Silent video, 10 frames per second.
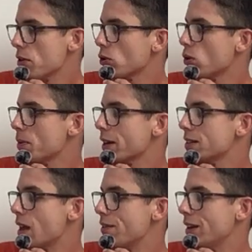we have the quarterback
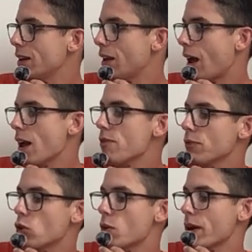7. I have
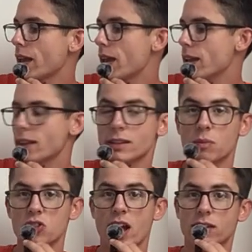my quarterback 8. It's
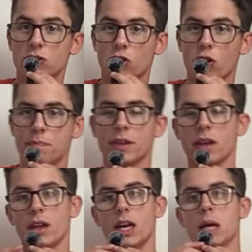going to be Jackson Dart.
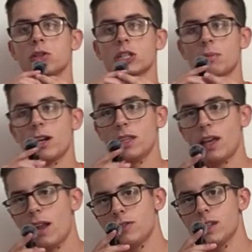I talked about it in
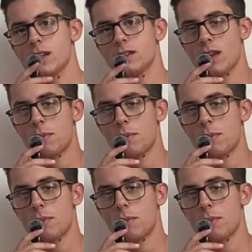the NFC East